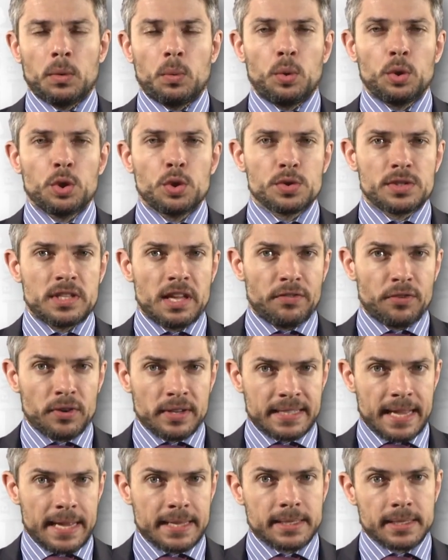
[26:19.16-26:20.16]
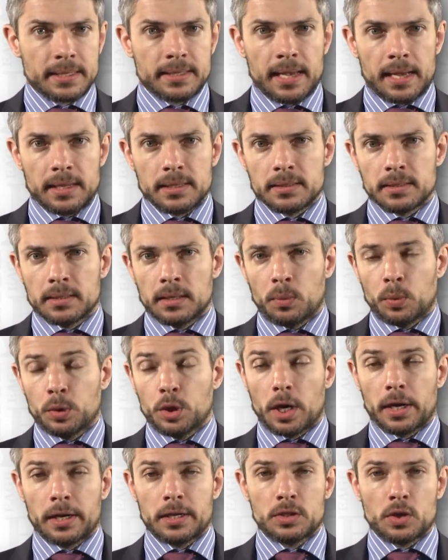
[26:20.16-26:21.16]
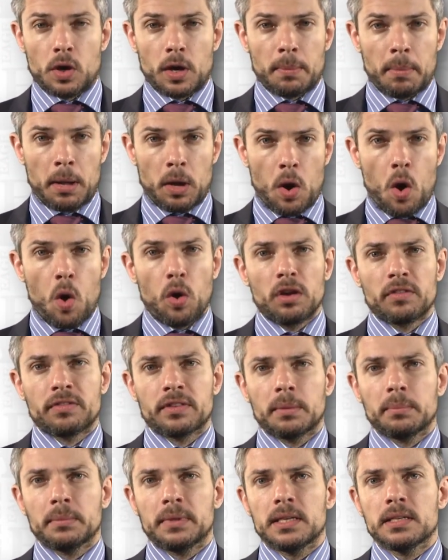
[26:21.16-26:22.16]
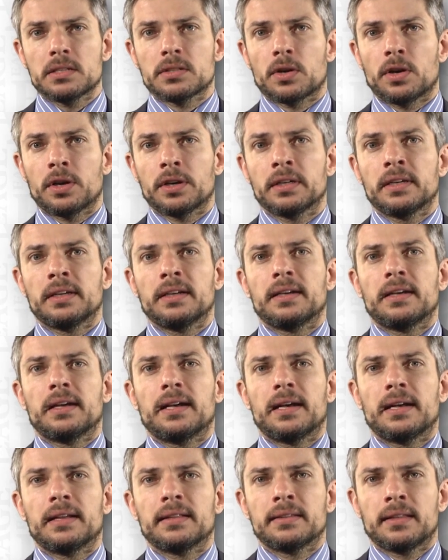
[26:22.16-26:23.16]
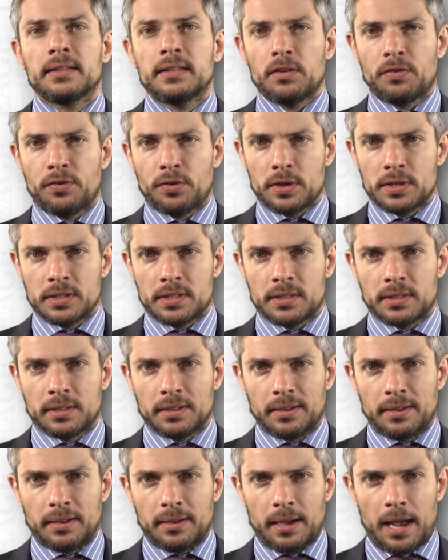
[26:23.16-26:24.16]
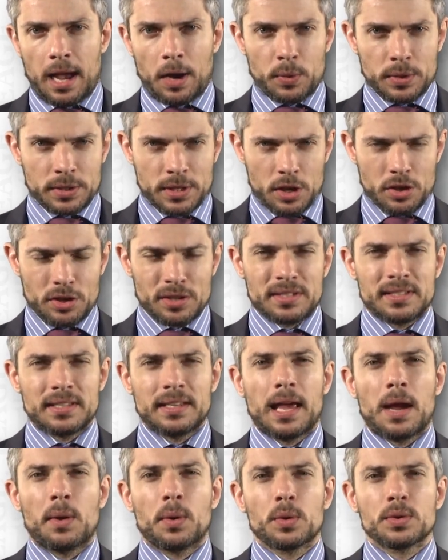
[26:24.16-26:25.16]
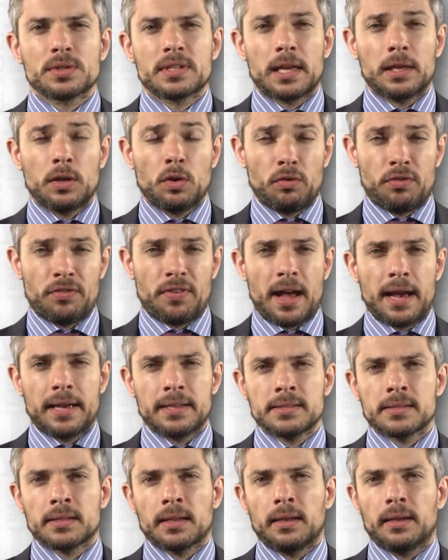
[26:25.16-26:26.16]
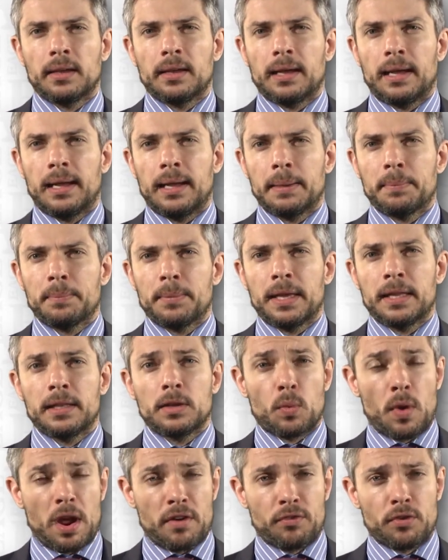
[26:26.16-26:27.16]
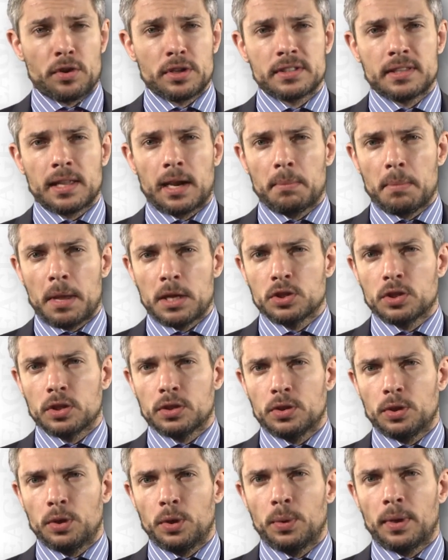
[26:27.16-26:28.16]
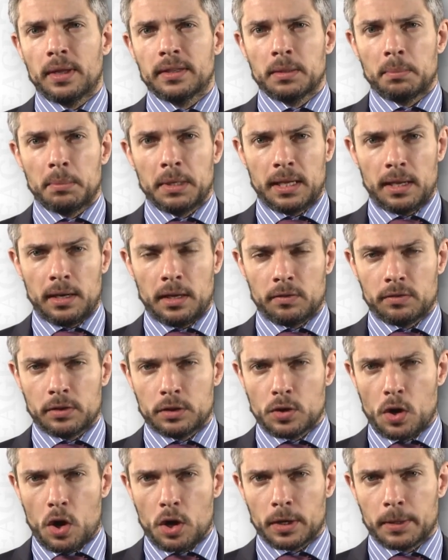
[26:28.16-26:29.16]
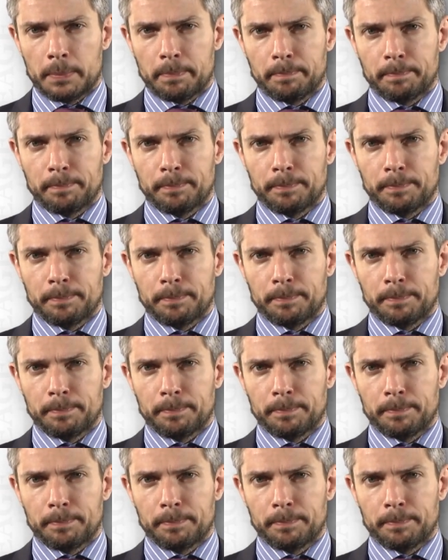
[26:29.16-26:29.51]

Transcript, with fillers: We'll use different data sets. We're not going to talk about all of them. These are uh, the different acquisition scenarios that you'll find uh, in the reference that I mentioned to you at the beginning of the talk.